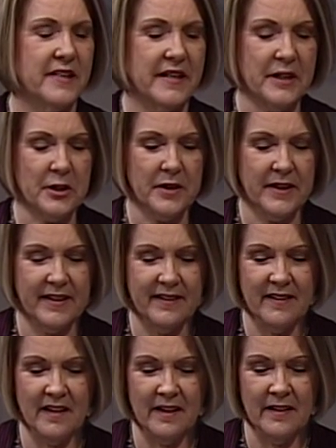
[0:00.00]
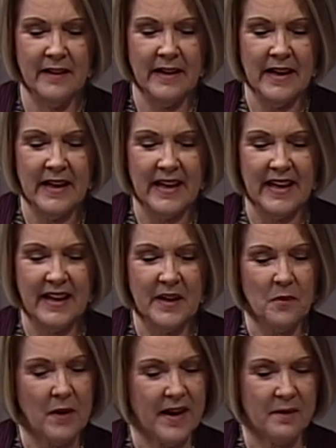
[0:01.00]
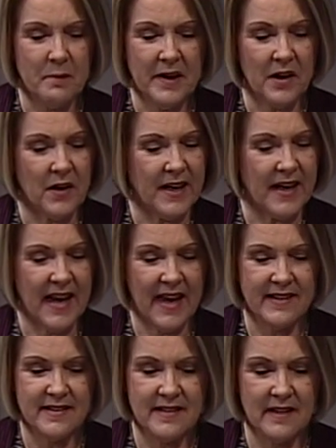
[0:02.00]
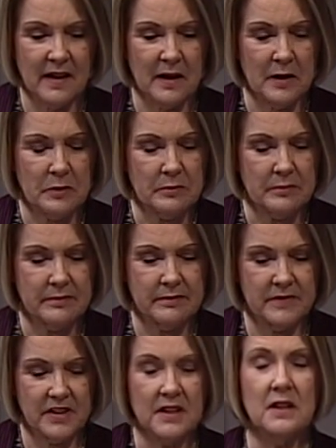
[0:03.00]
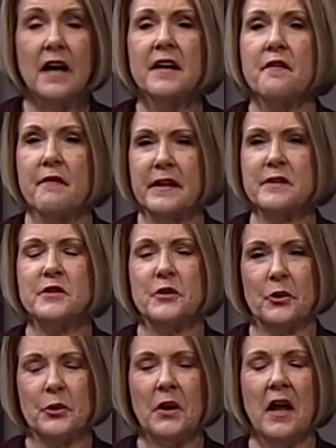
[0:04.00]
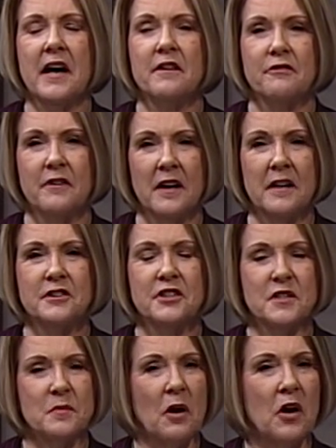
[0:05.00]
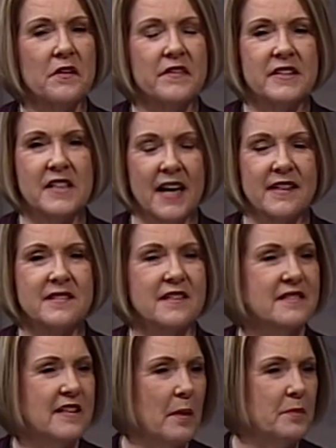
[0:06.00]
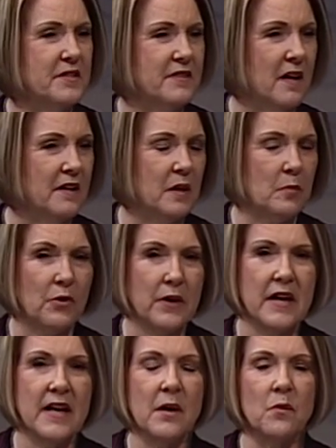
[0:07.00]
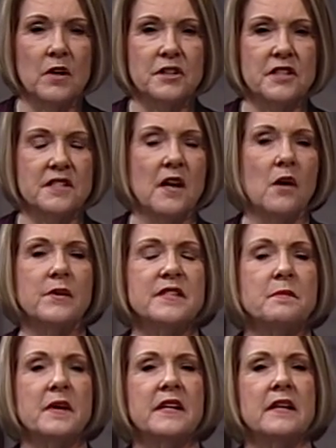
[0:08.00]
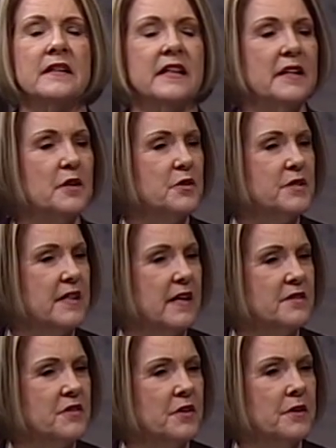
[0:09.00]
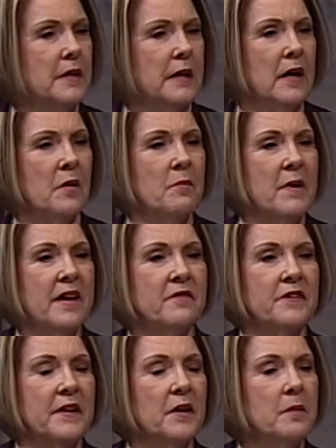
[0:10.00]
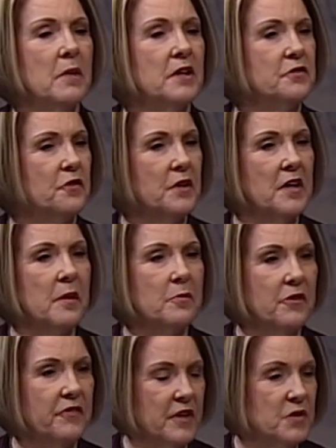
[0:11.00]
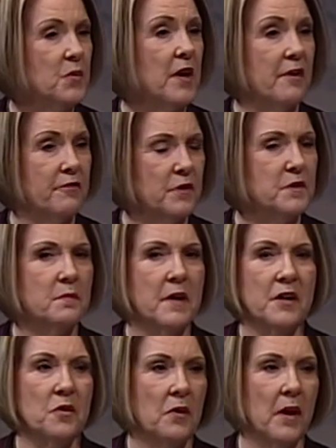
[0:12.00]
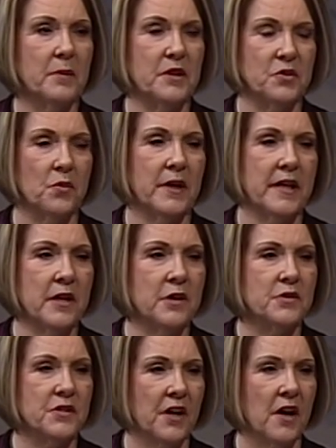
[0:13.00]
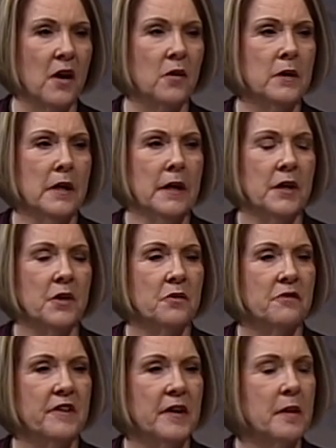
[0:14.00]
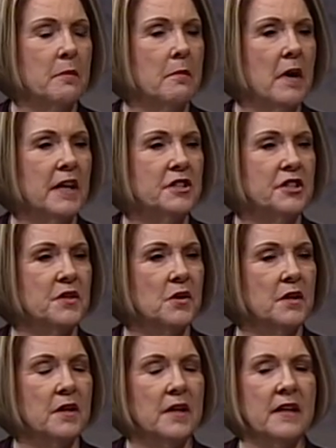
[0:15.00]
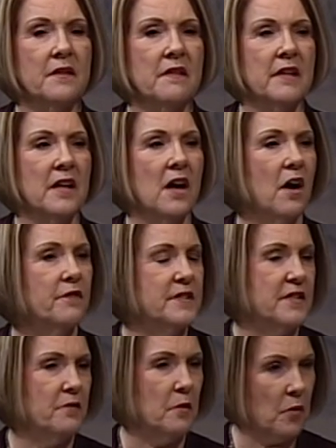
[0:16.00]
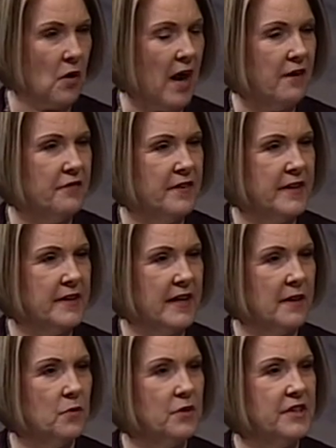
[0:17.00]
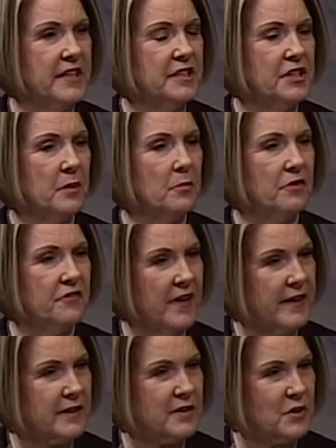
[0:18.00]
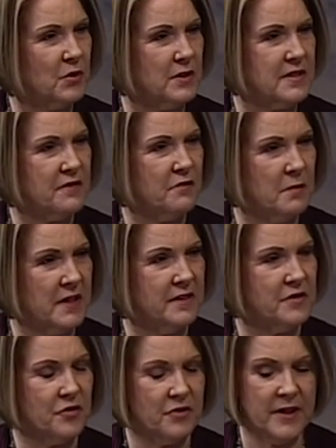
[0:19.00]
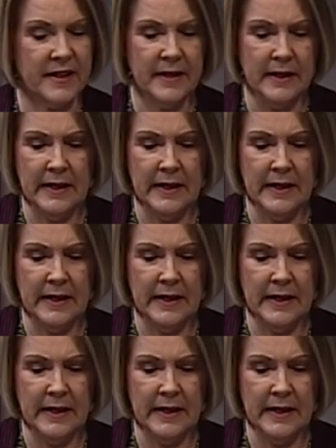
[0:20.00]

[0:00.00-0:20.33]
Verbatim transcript: here, and uh, anyway, Marrie has um, done a lot of things in her life. Uh, she's part of the Texas Apostolic Prayer Network. She's always been an intercessor, been very much for a number of years. When I first met you, probably 20 years ago, you were very much in the in the office of a prophet, and we're teaching prophetic schools of ministry.